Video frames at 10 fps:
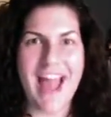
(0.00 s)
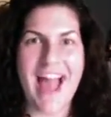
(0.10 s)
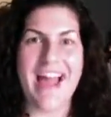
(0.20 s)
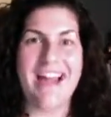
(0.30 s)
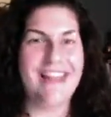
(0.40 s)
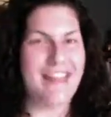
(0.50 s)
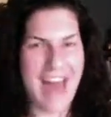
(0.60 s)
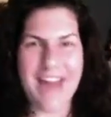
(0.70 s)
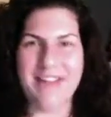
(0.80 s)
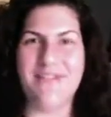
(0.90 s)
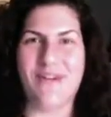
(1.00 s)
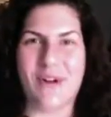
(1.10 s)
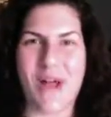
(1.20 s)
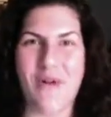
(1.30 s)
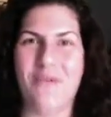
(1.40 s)
And that is
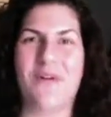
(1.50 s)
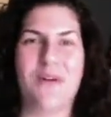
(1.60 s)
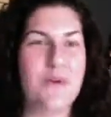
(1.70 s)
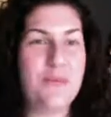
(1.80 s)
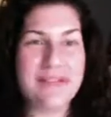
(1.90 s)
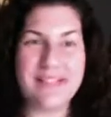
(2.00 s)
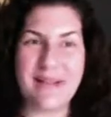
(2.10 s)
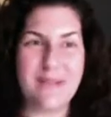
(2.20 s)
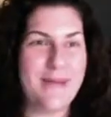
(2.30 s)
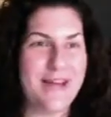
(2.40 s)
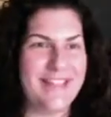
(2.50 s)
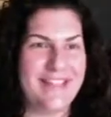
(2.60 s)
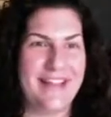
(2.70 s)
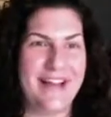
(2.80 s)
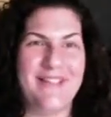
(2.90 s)
Virgo. Virgo brings out the best
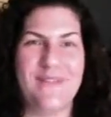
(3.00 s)
in us.